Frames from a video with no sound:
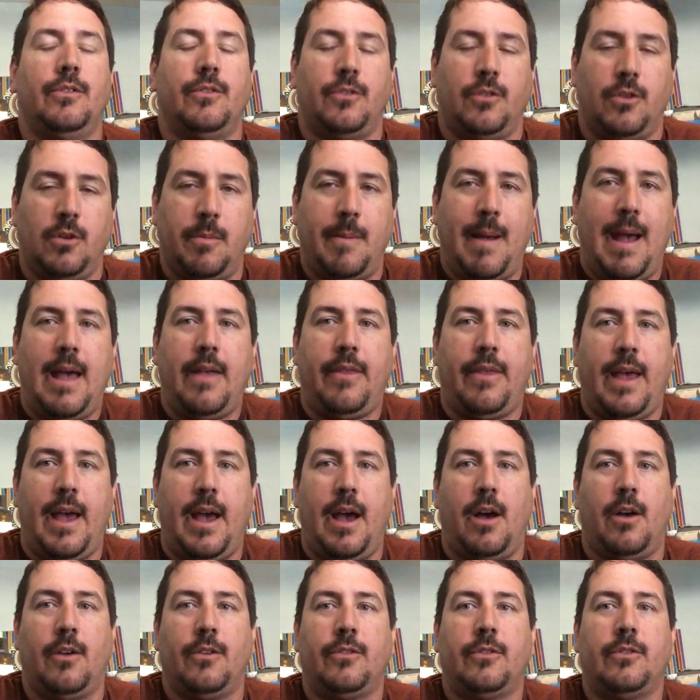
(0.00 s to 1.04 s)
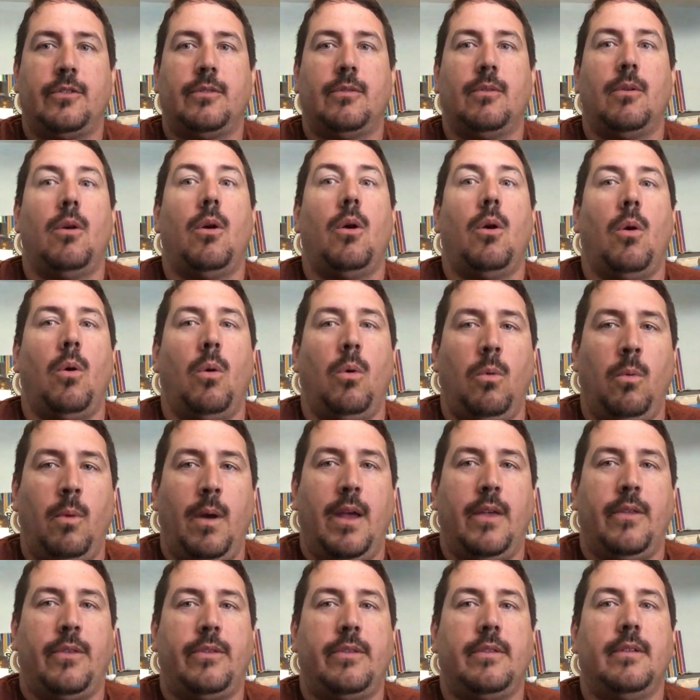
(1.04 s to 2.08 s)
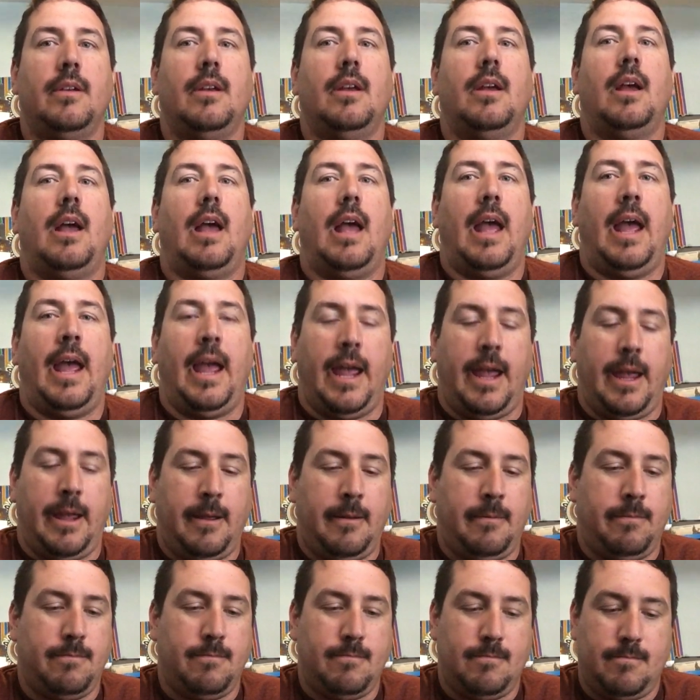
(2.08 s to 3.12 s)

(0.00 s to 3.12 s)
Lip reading: 2-bath house with a